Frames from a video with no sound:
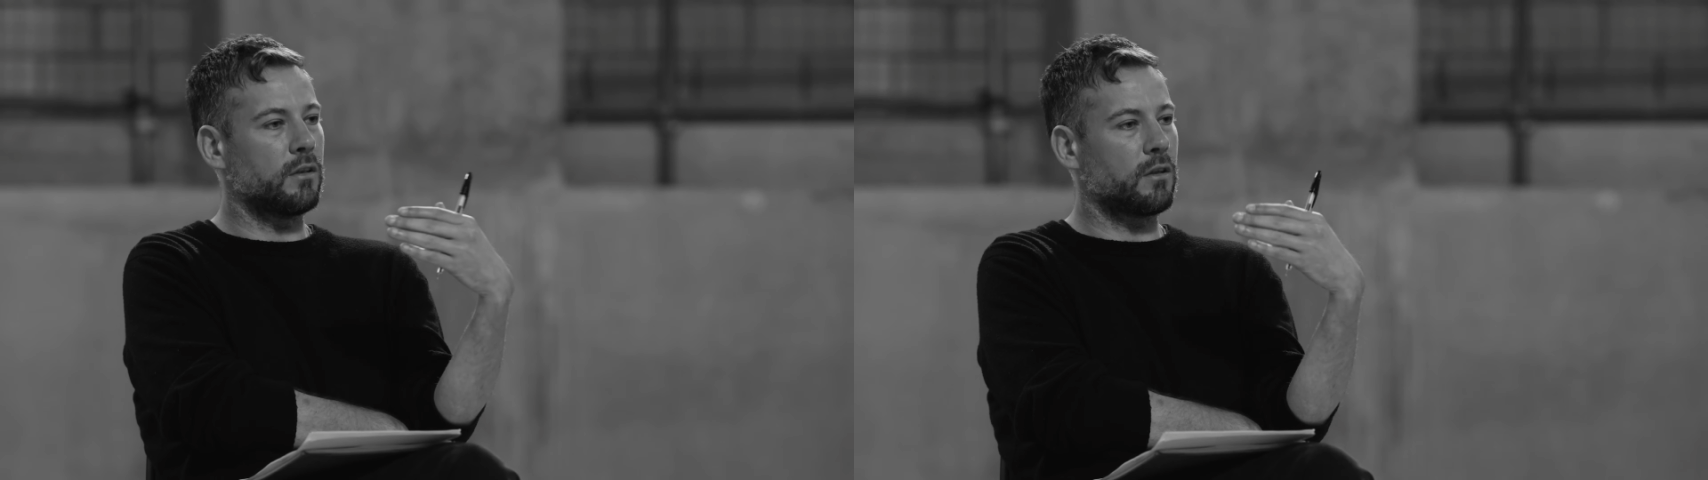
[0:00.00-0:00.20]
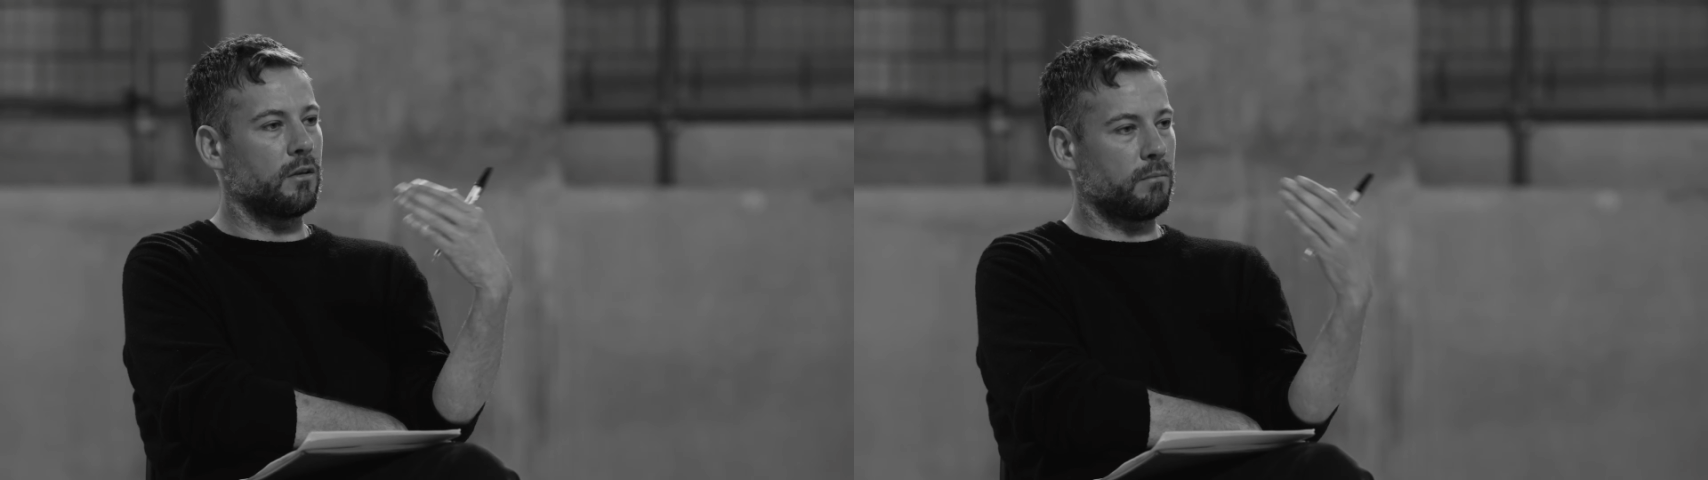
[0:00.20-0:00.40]

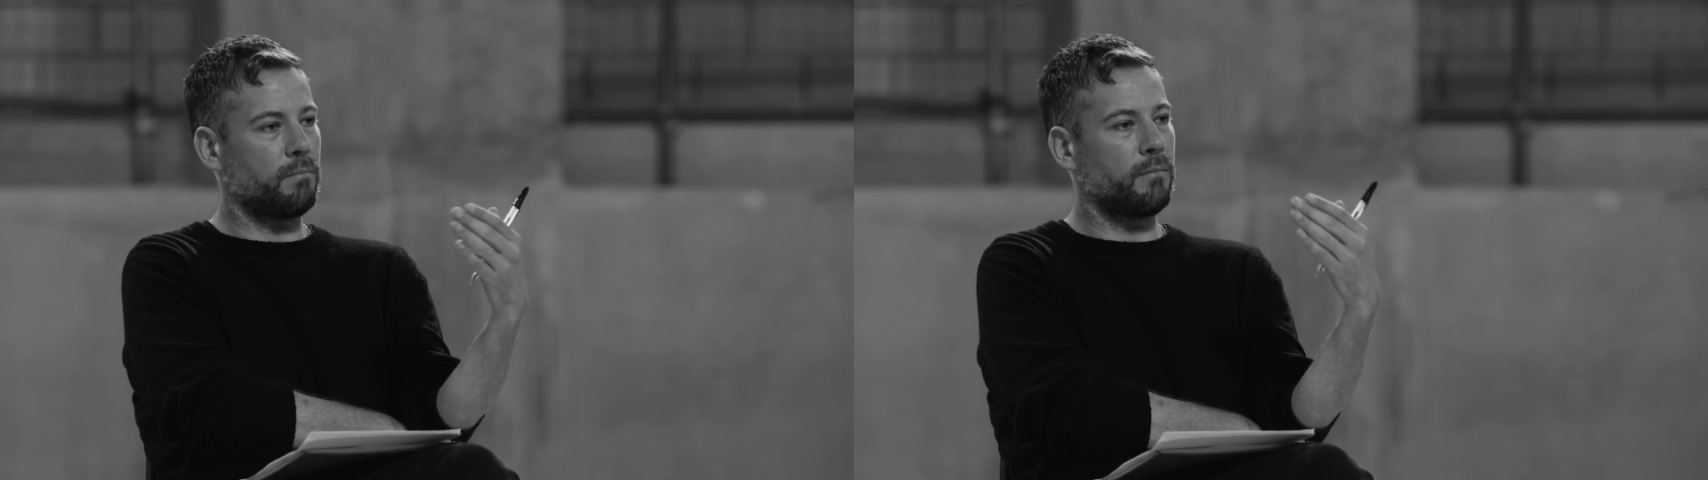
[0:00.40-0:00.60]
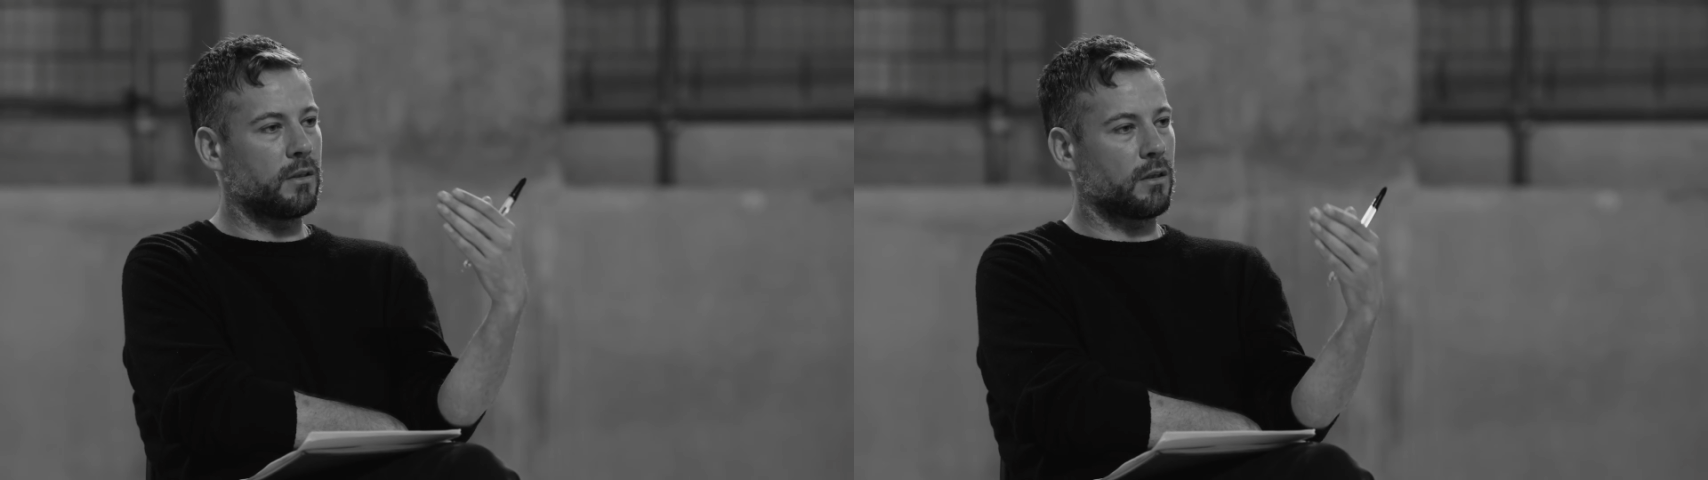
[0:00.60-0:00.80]
it's going
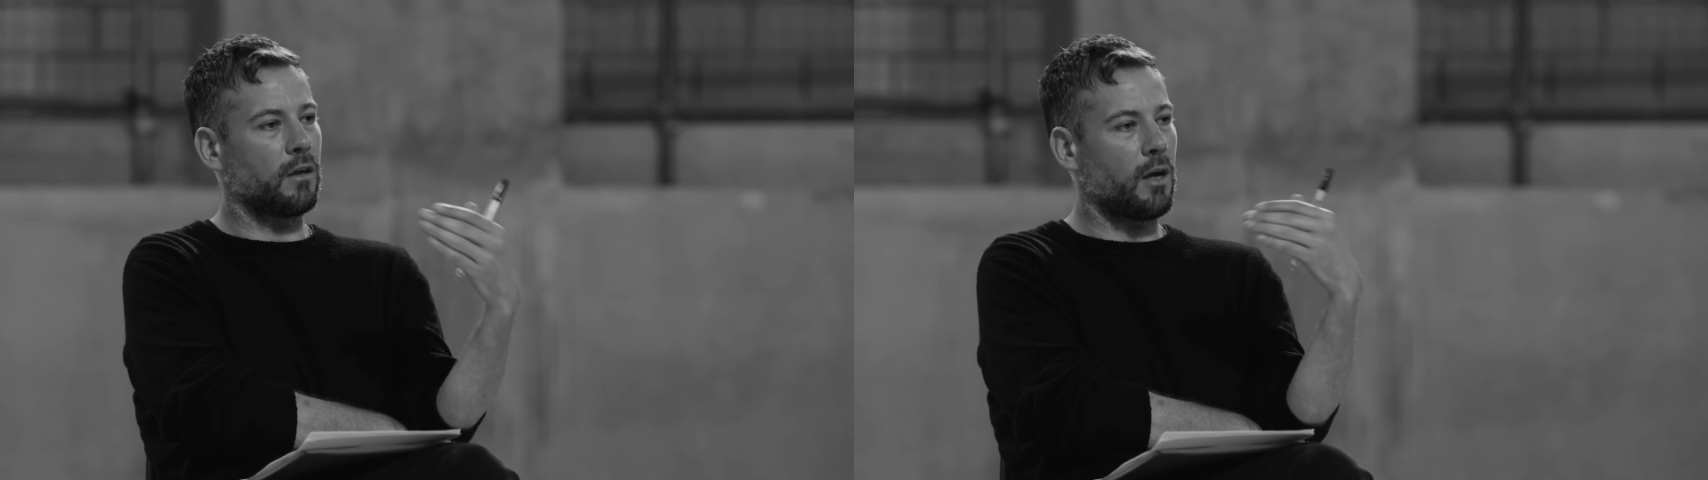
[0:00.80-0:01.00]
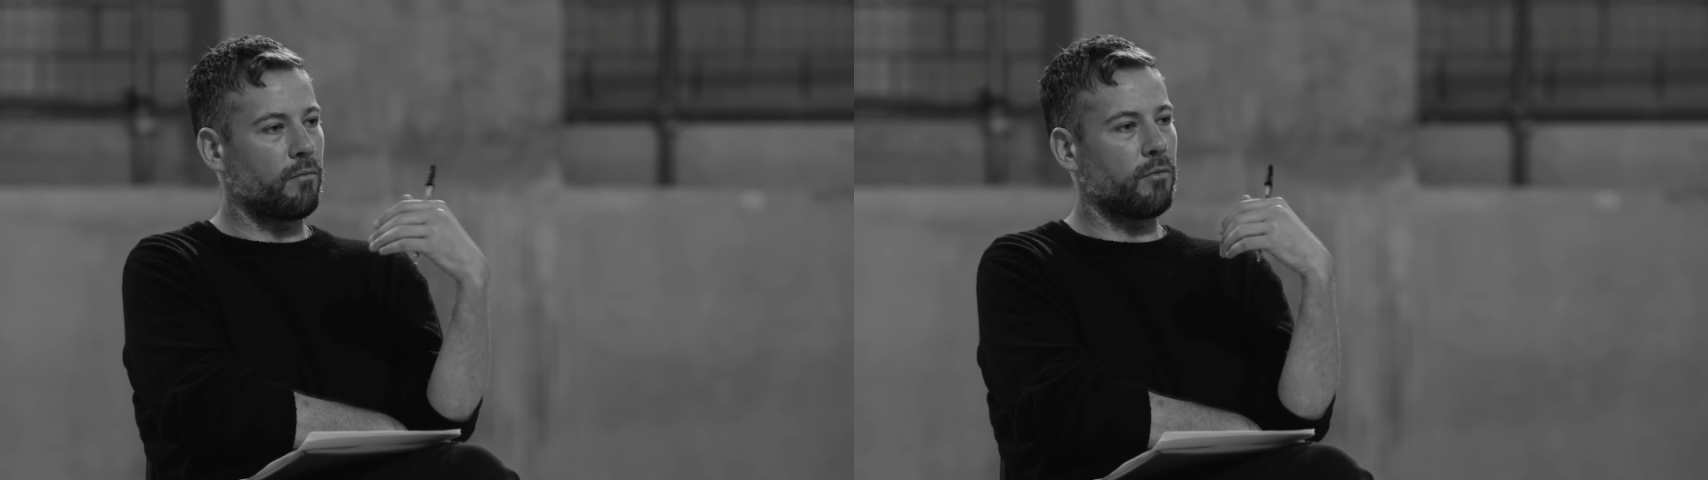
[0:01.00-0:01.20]

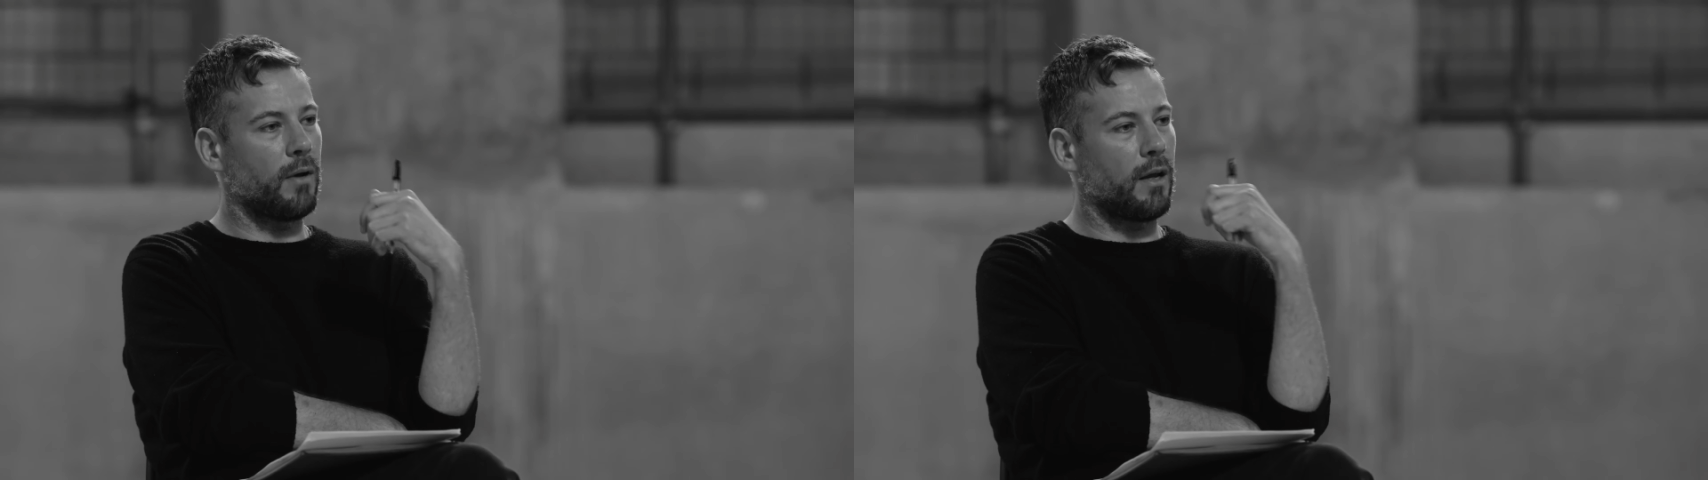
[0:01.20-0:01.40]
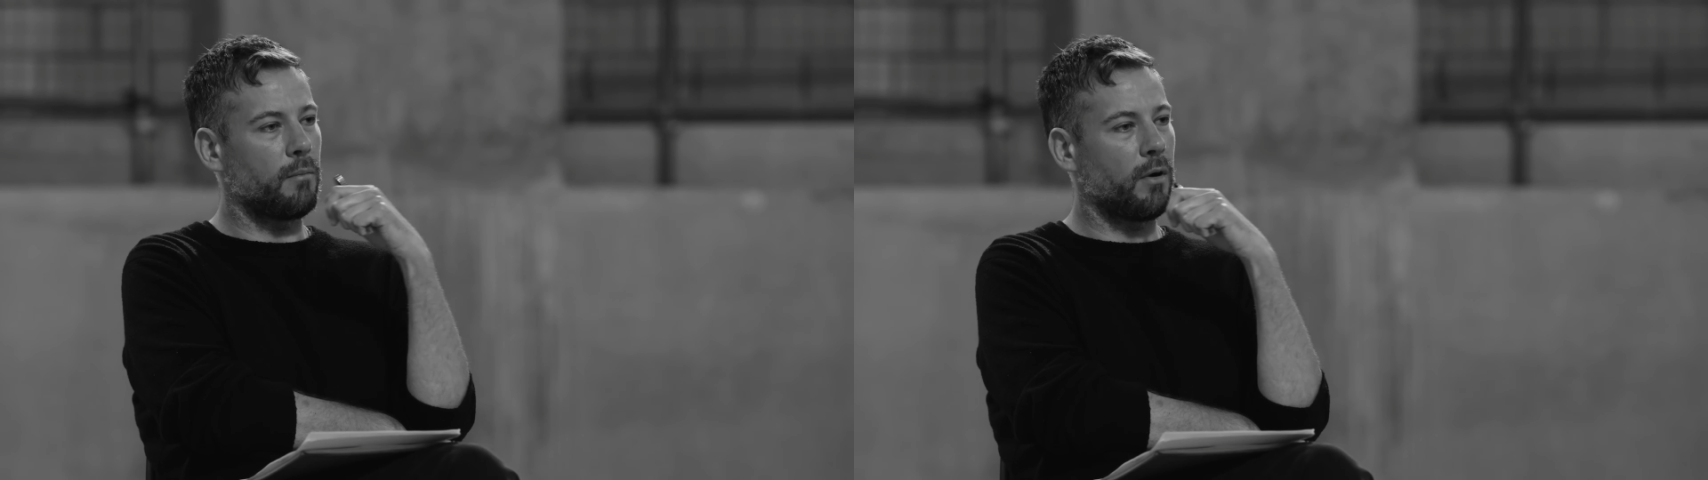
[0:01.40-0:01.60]
to come from
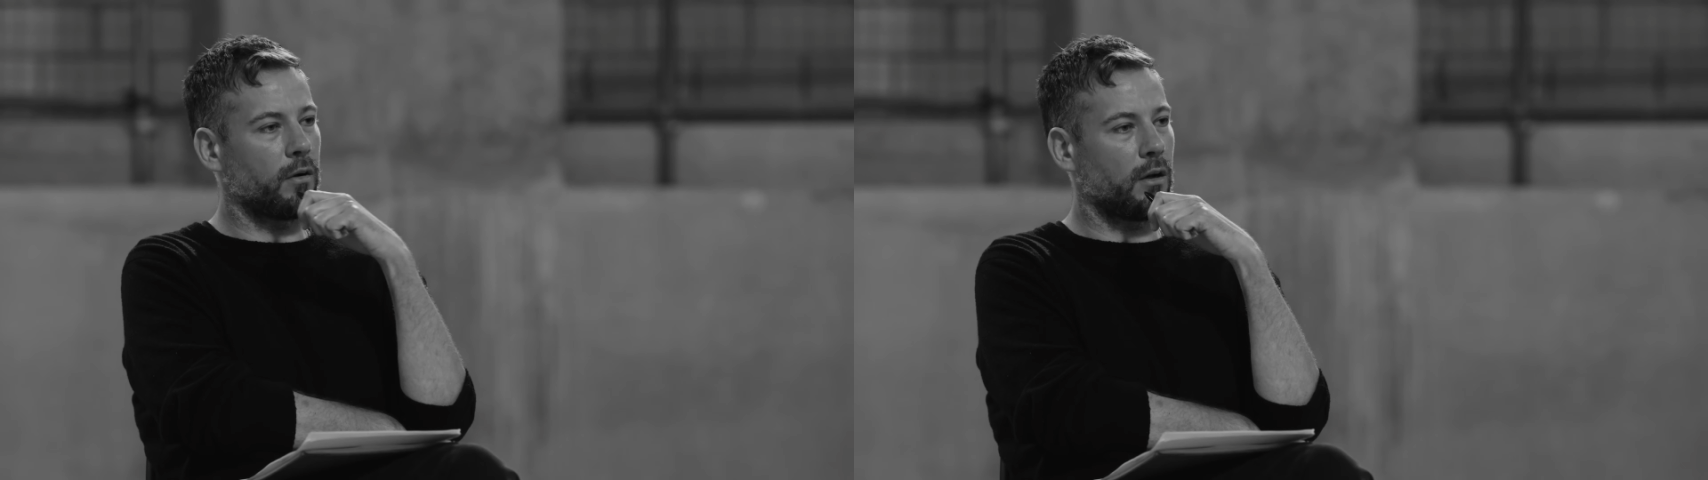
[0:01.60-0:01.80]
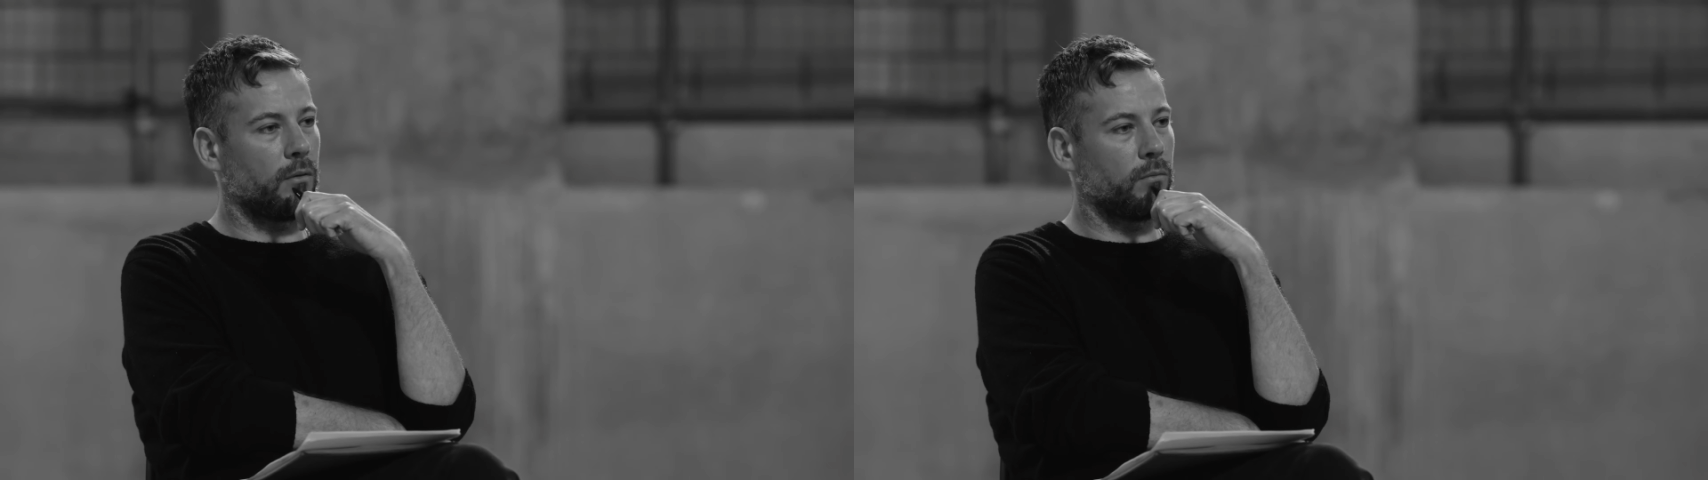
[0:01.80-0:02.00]
Latin
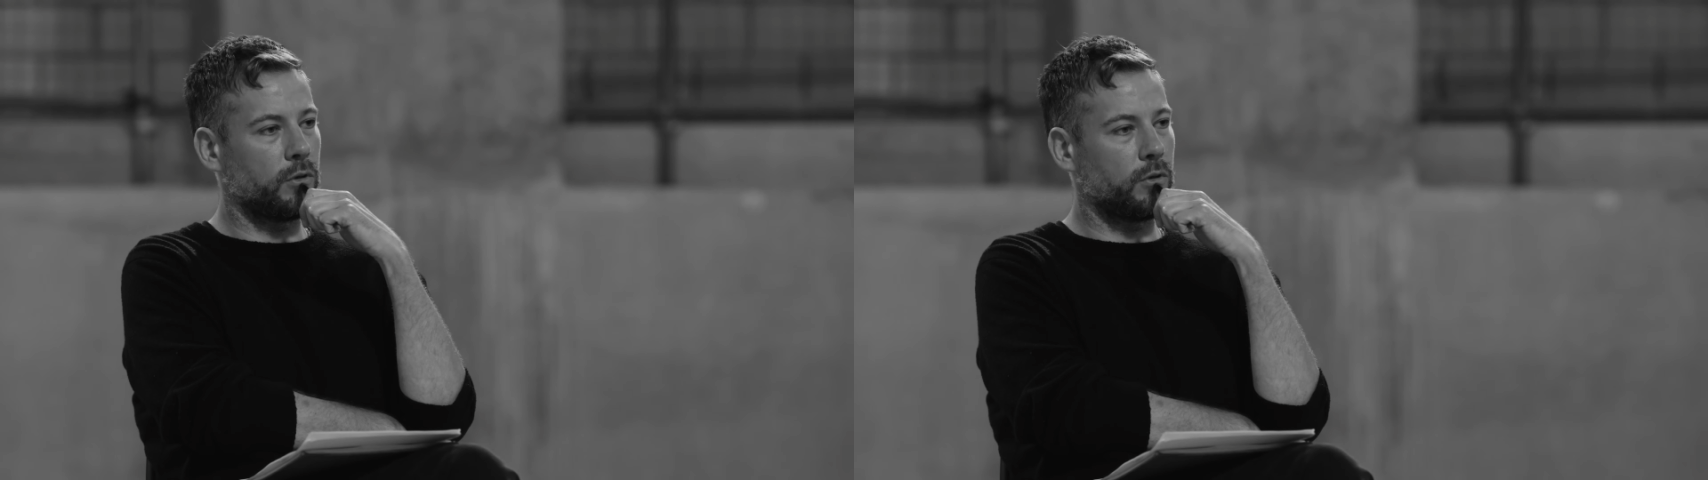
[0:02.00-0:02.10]
America?